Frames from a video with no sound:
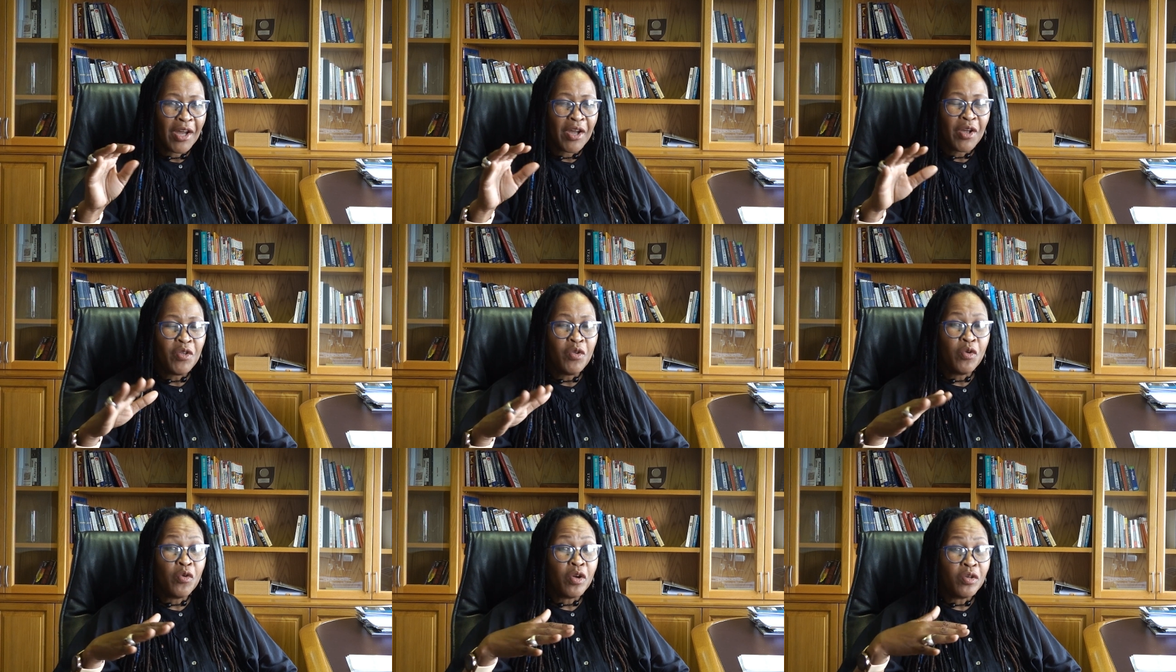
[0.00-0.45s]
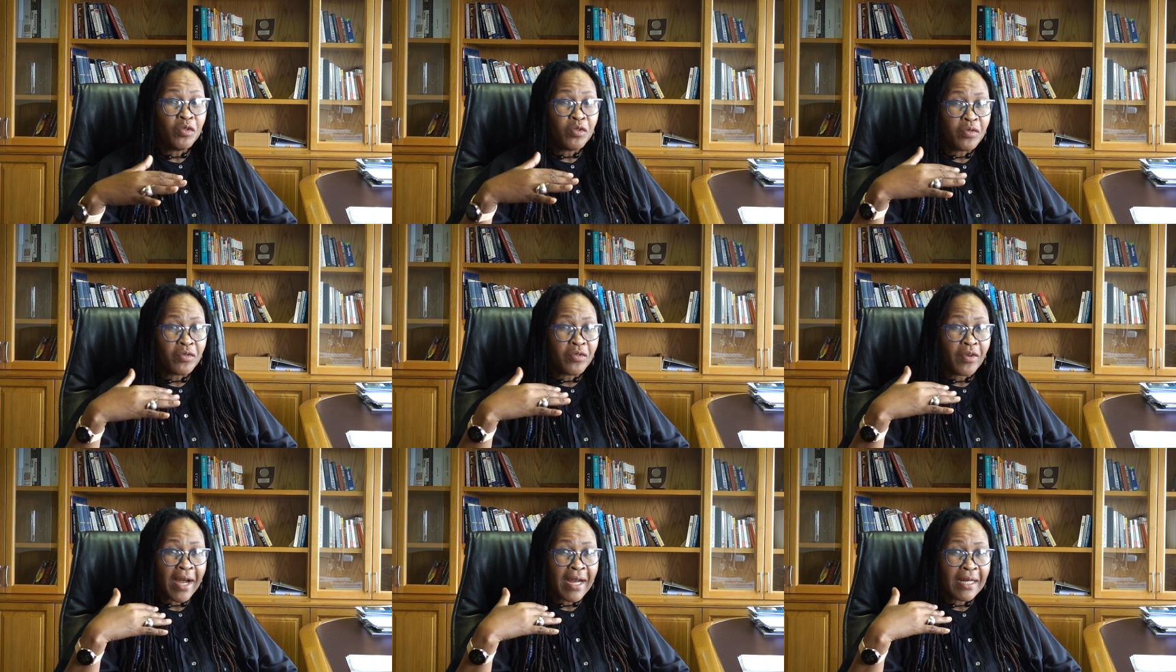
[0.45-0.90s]
you're going
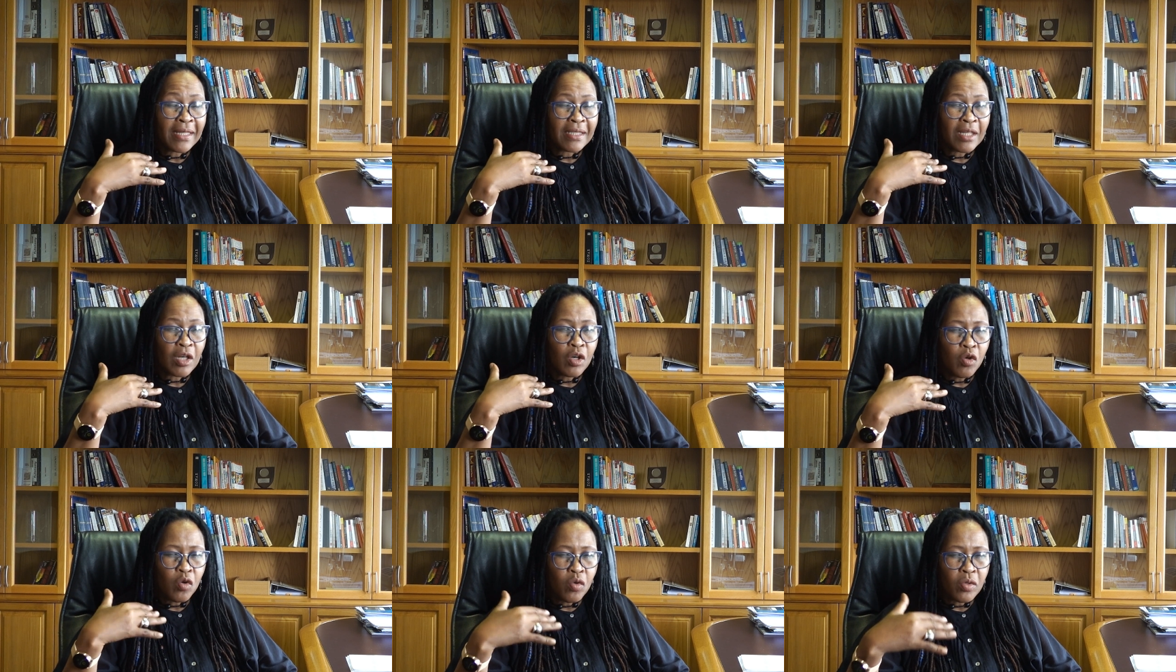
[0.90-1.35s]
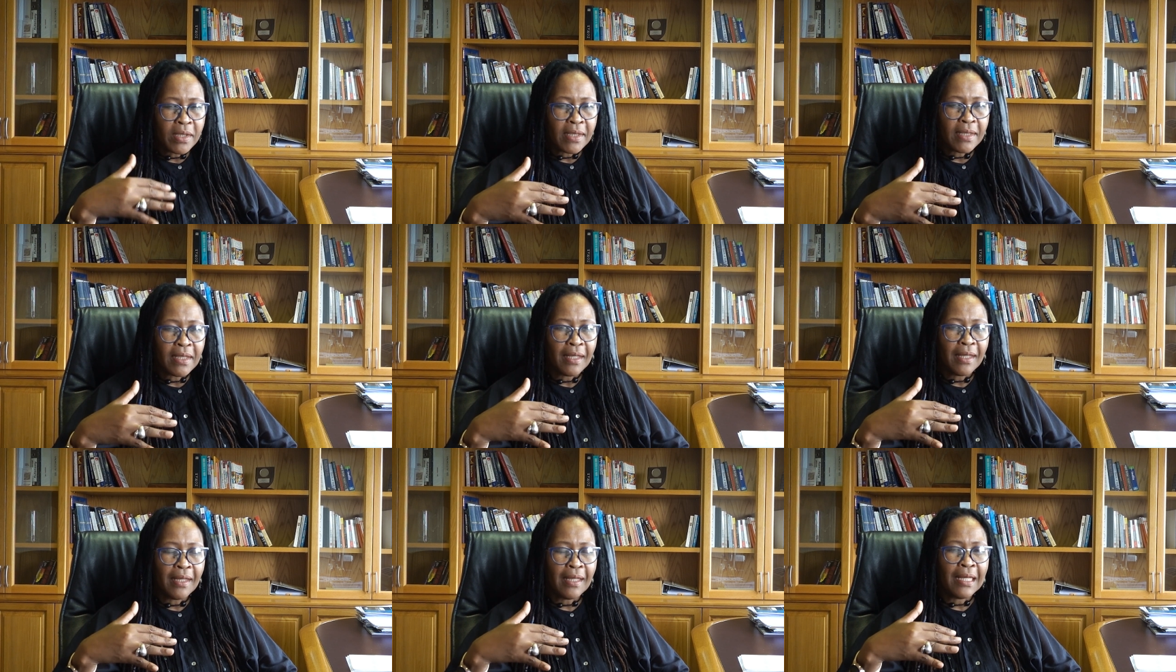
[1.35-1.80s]
to write
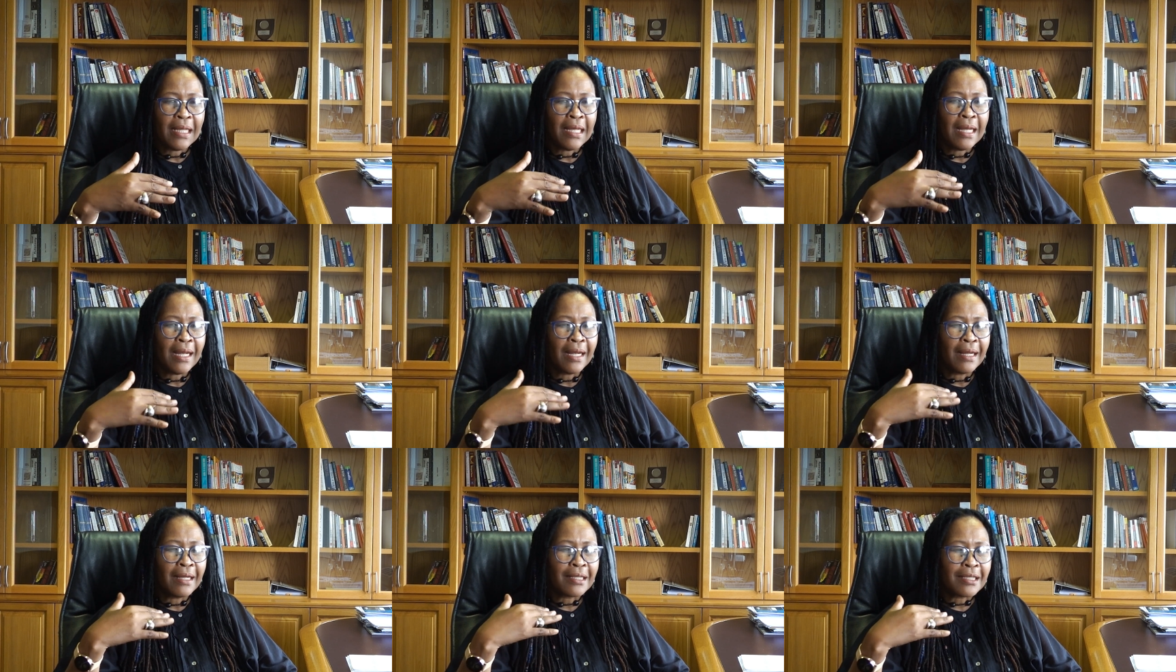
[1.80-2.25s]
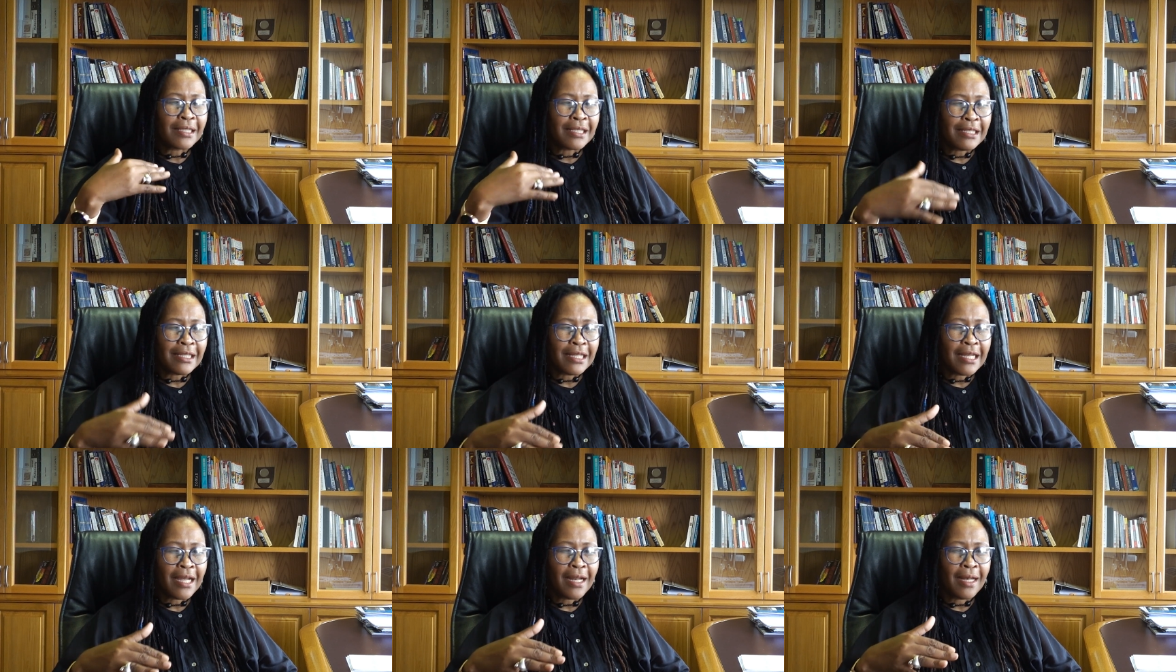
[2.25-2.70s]
lucidly,
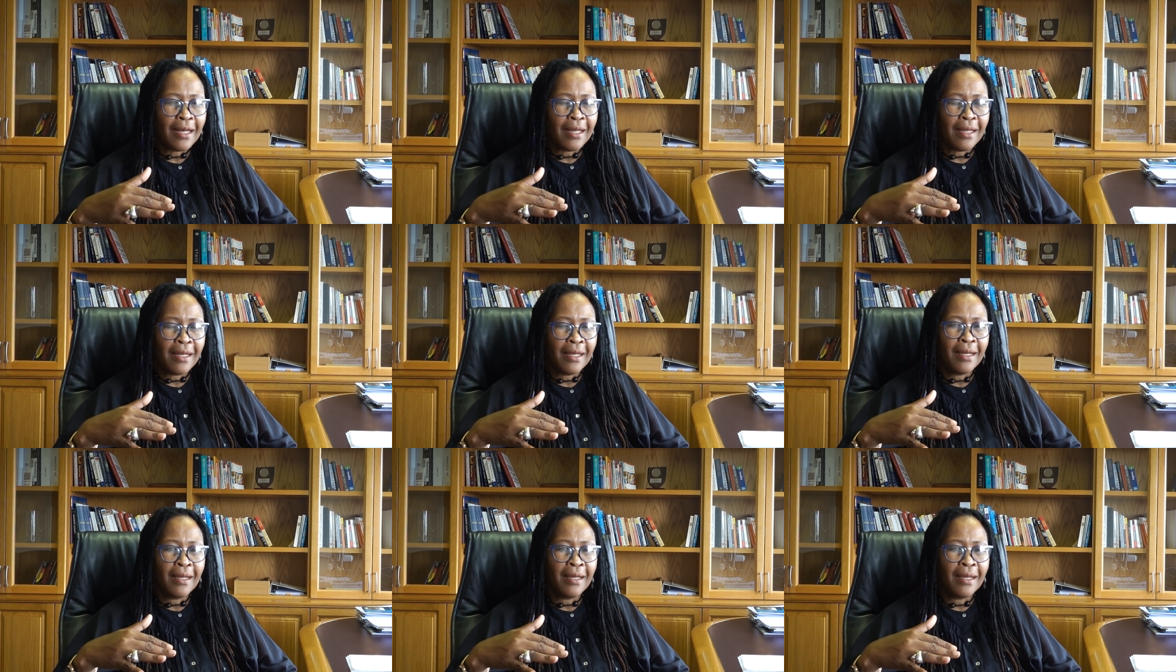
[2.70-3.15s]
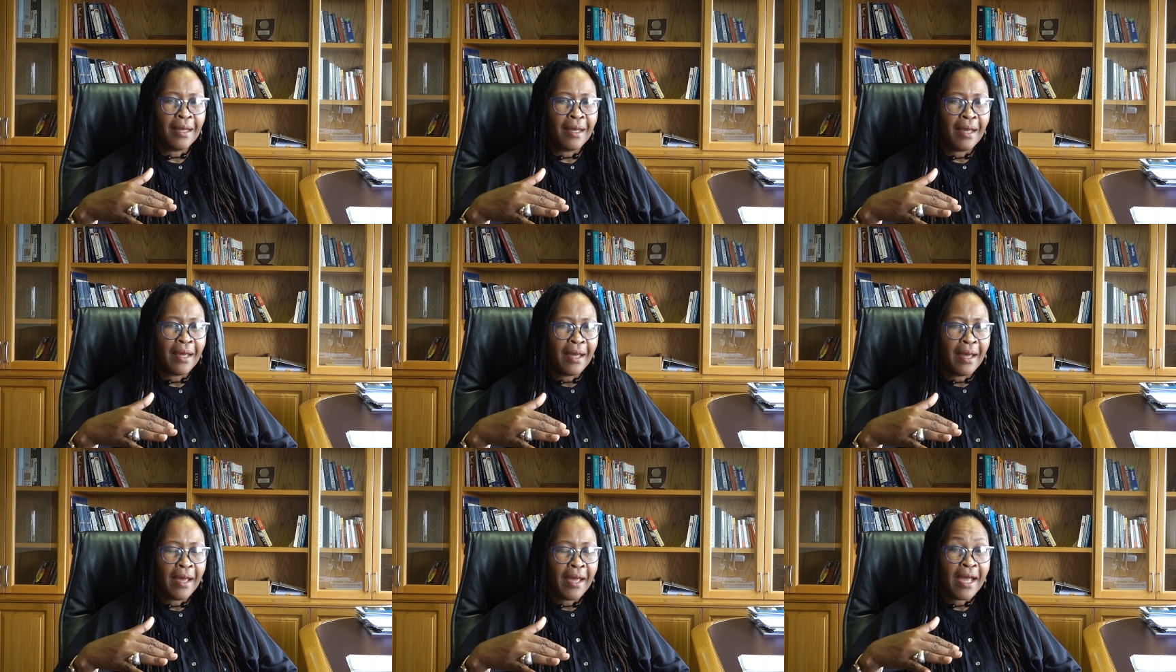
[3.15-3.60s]
clearly,
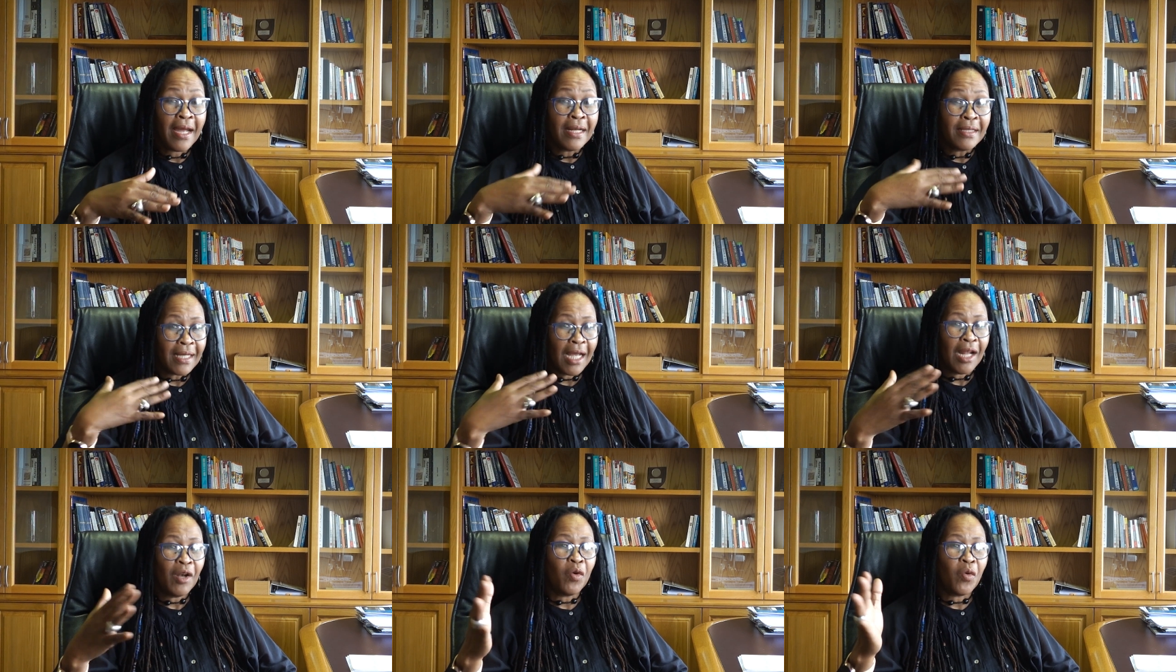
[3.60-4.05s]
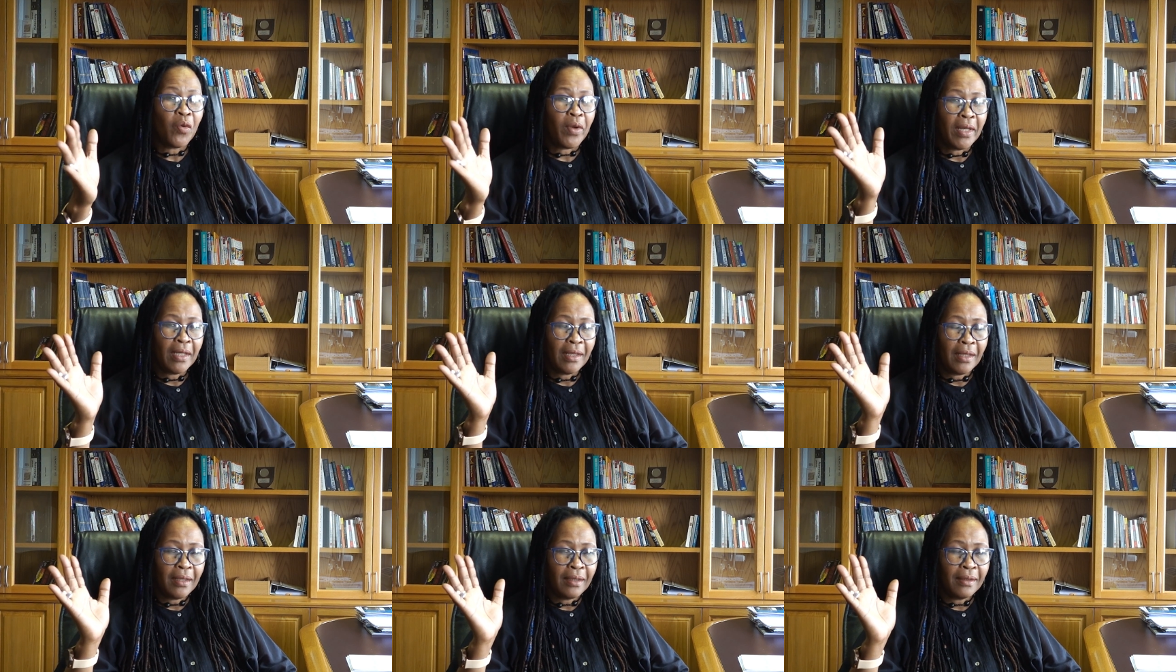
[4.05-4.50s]
and
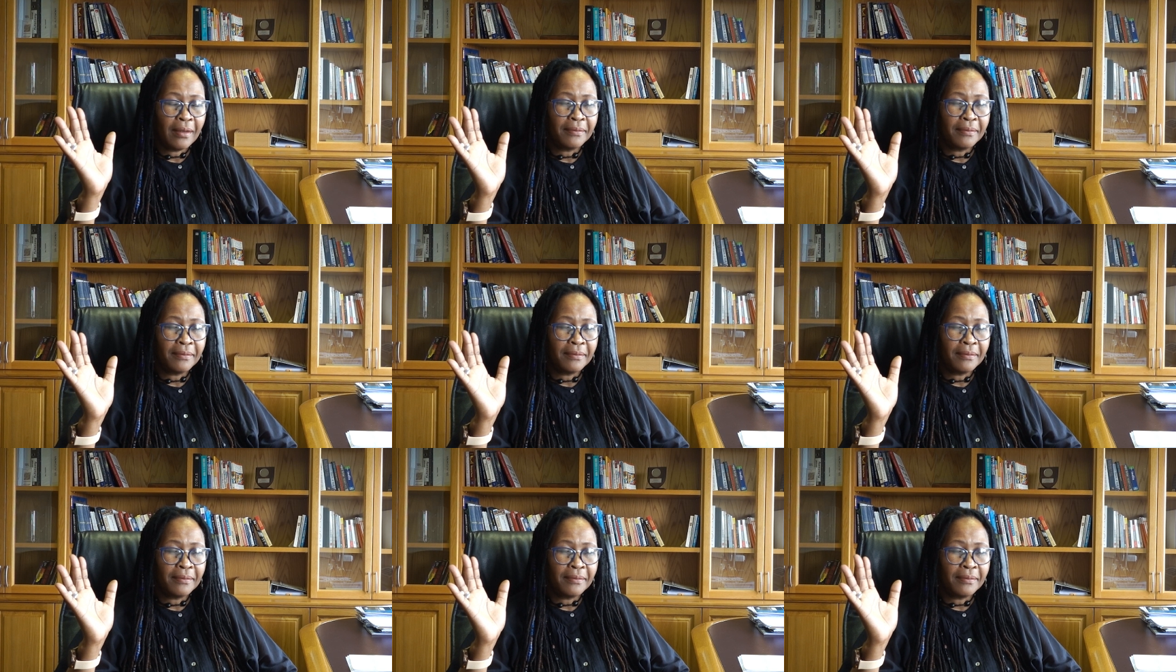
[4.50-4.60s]
eloquently.